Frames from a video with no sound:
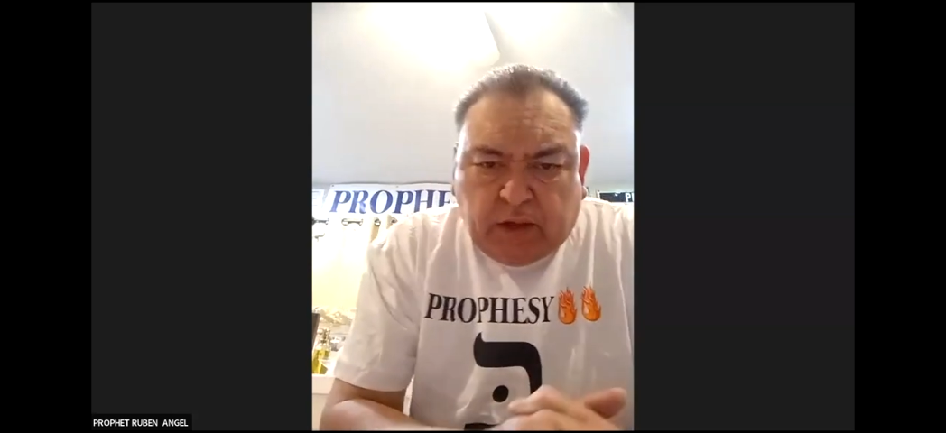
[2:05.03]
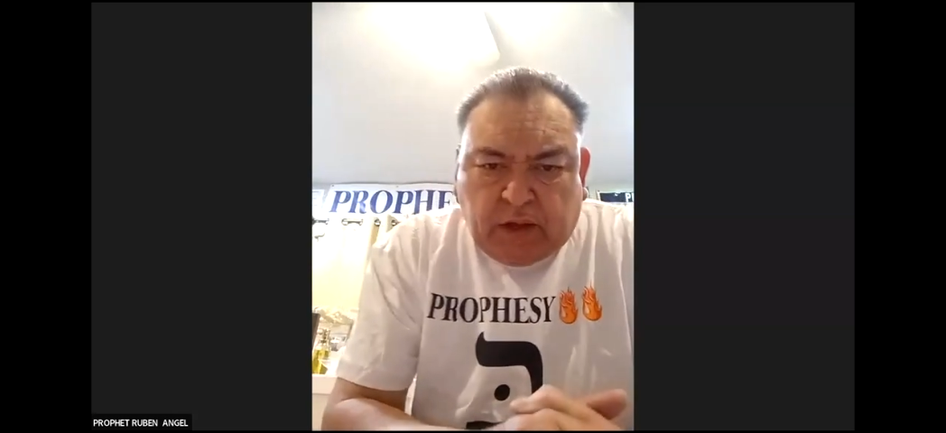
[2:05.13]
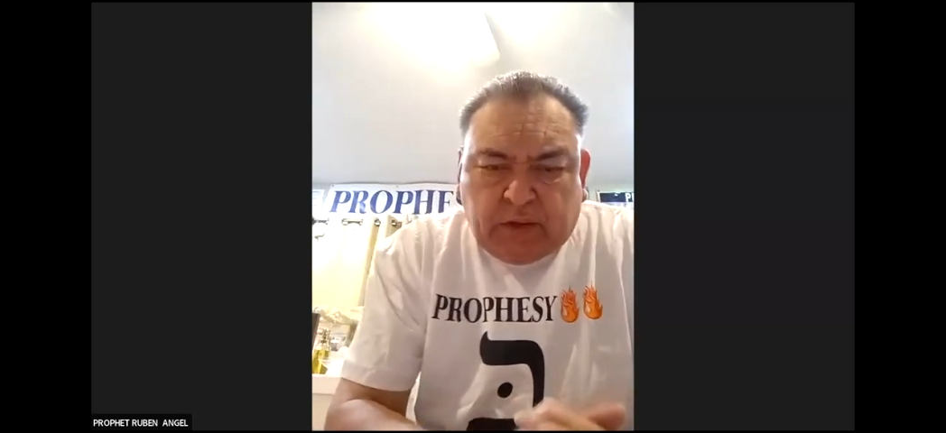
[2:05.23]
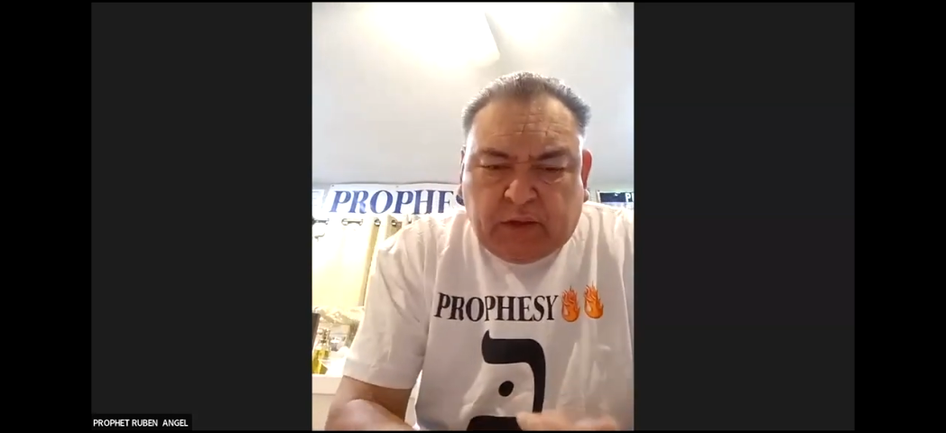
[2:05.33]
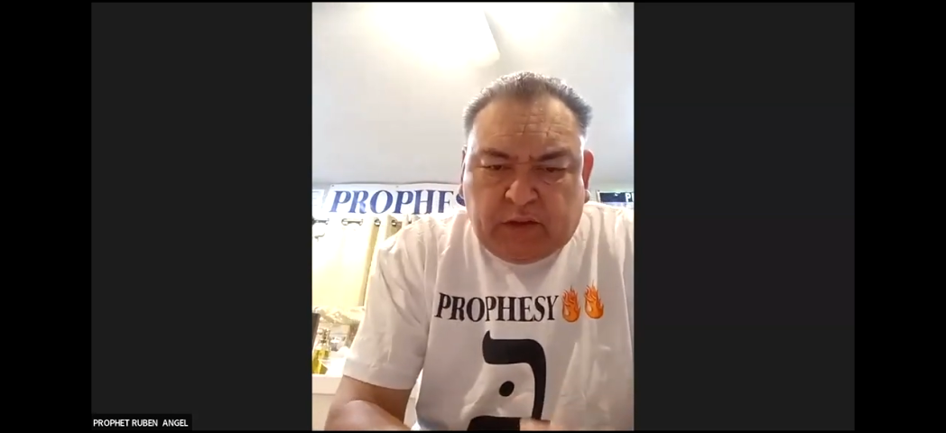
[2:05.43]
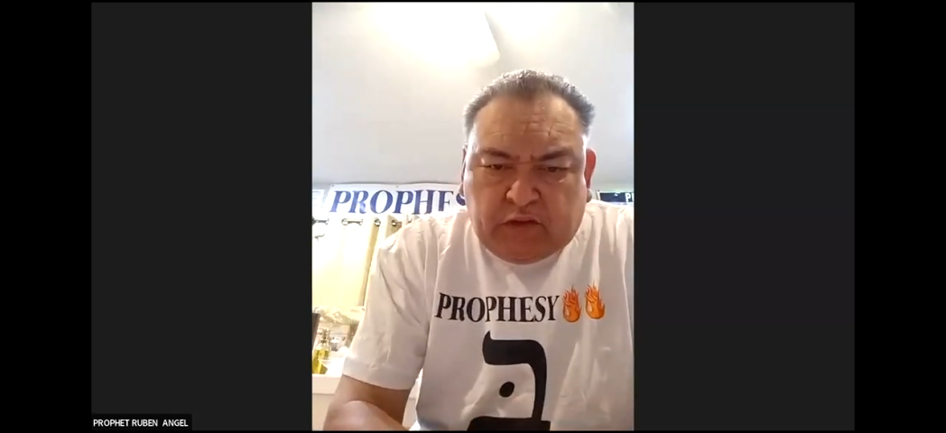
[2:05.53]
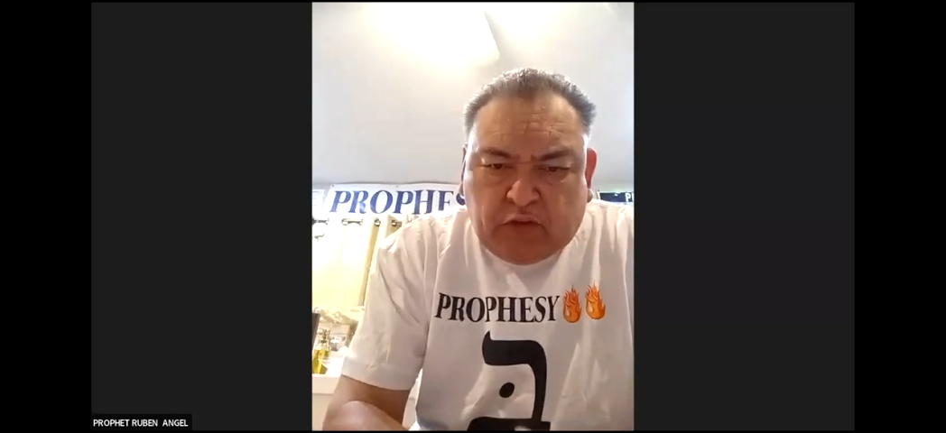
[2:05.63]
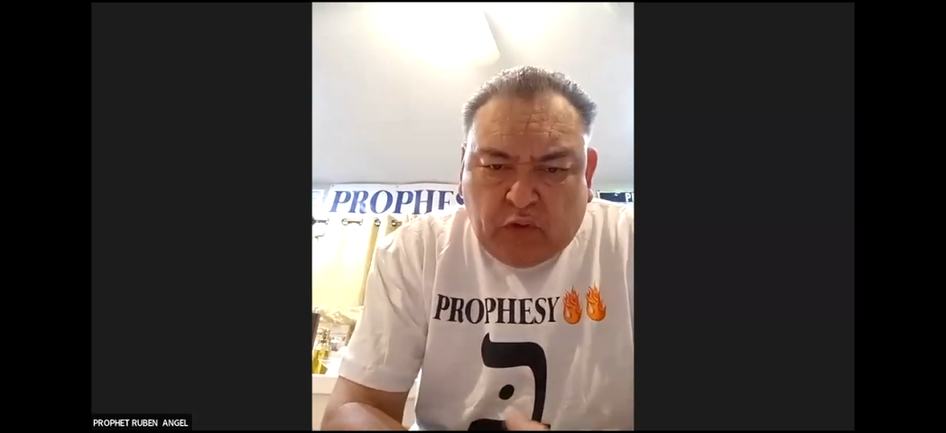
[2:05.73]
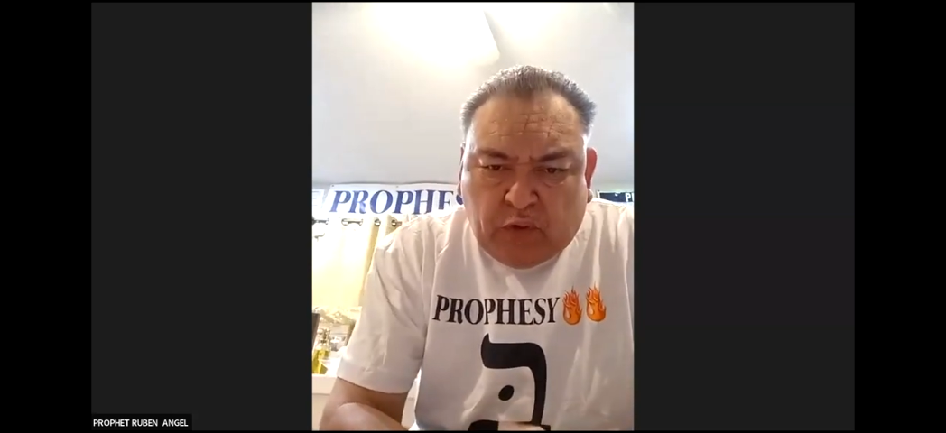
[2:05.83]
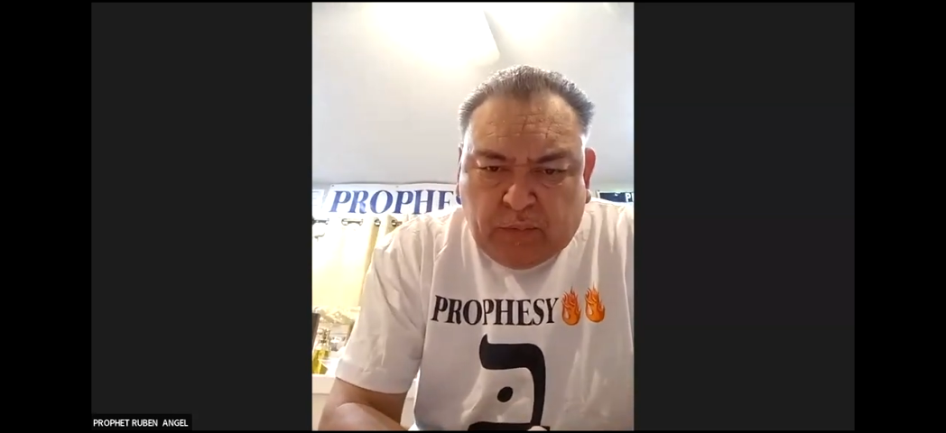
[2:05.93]
on the
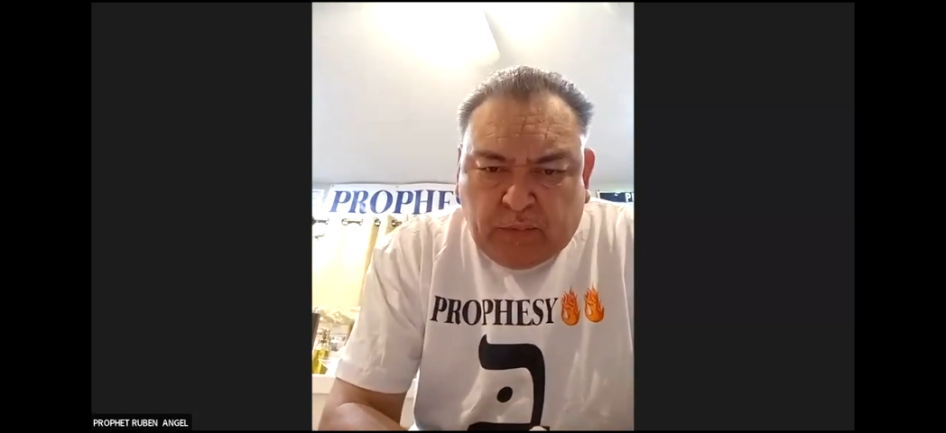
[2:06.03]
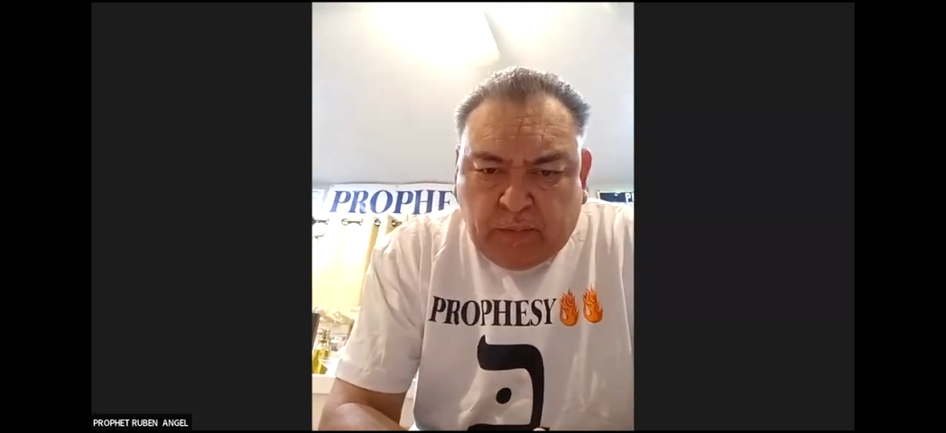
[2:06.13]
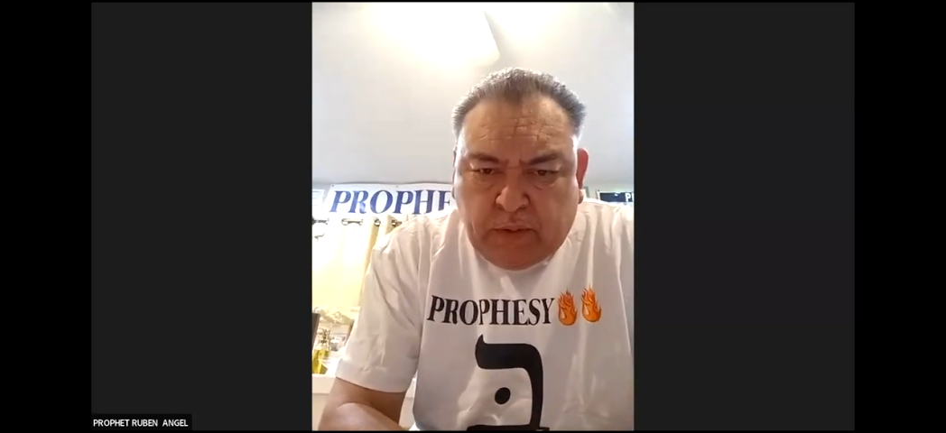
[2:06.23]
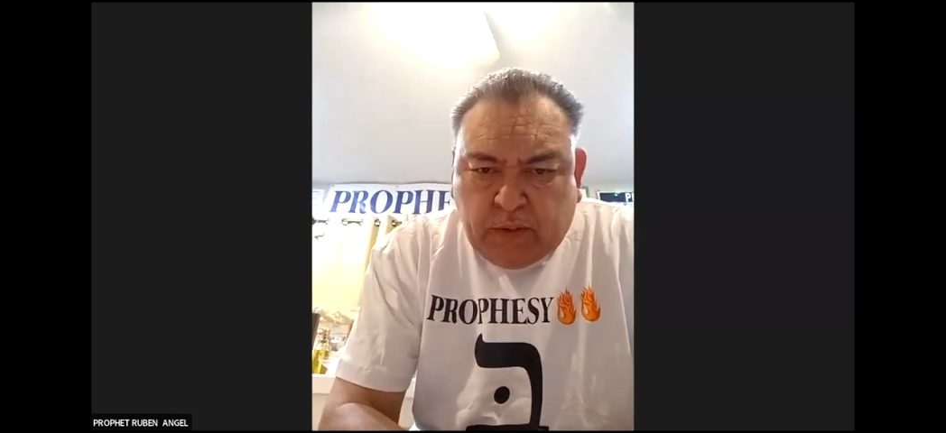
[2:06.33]
Zoom